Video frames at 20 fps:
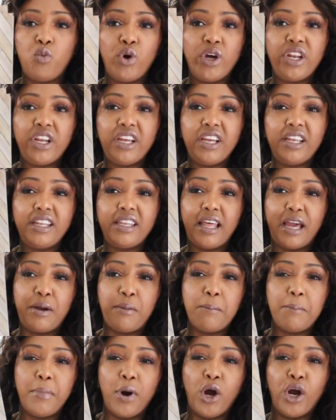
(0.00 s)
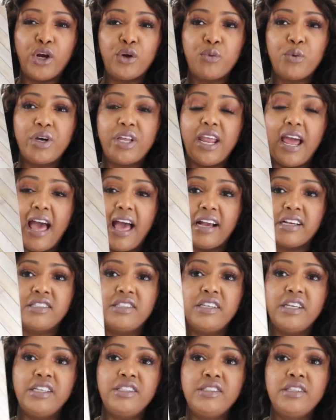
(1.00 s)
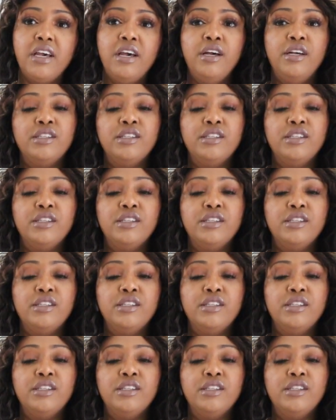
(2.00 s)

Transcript: wooden, like barnwood accents.